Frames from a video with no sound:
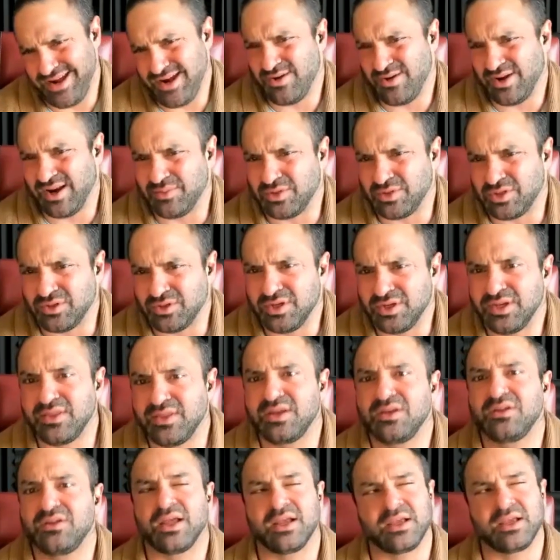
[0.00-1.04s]
know what I'm doing. And then
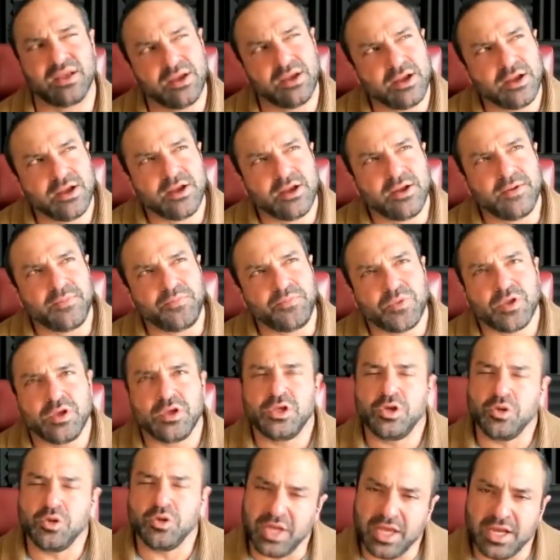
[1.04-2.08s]
you're like,
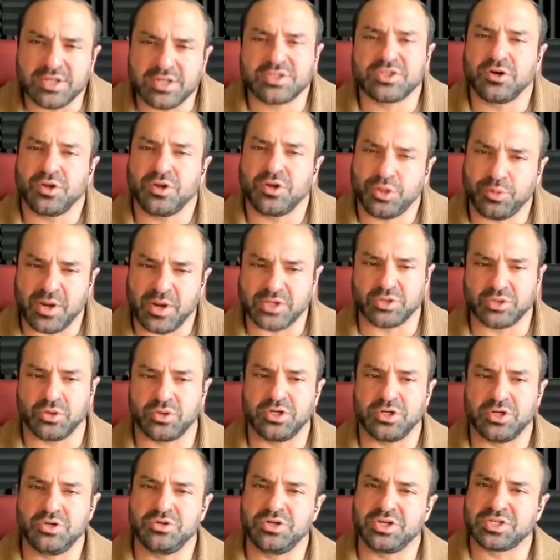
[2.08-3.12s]
you hit a certain threshold
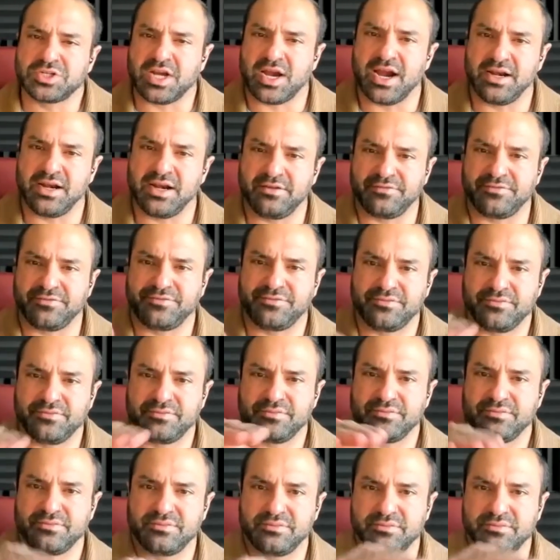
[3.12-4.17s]
and you just kind of
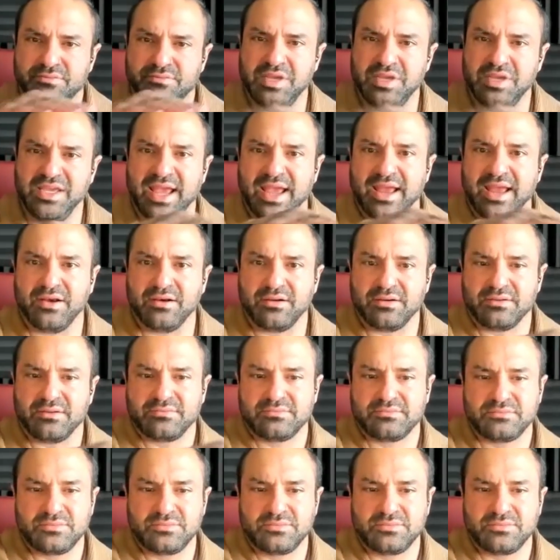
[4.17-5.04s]
meander.